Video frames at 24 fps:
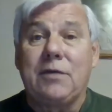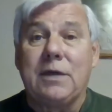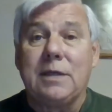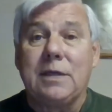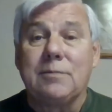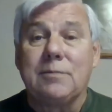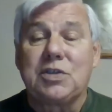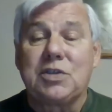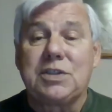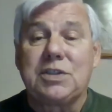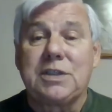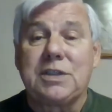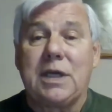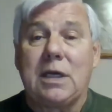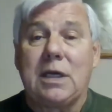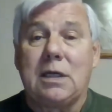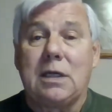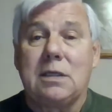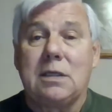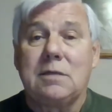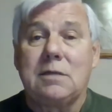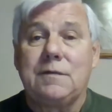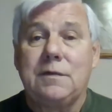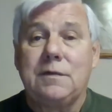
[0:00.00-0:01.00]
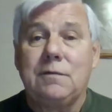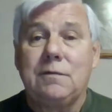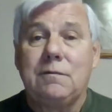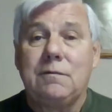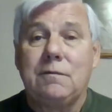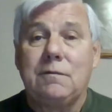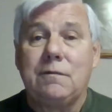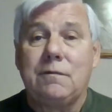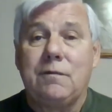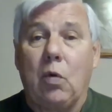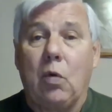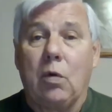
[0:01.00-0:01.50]
himself
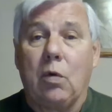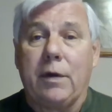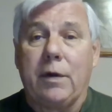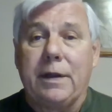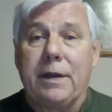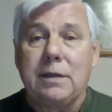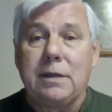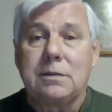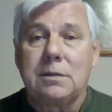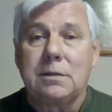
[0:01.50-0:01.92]
for it.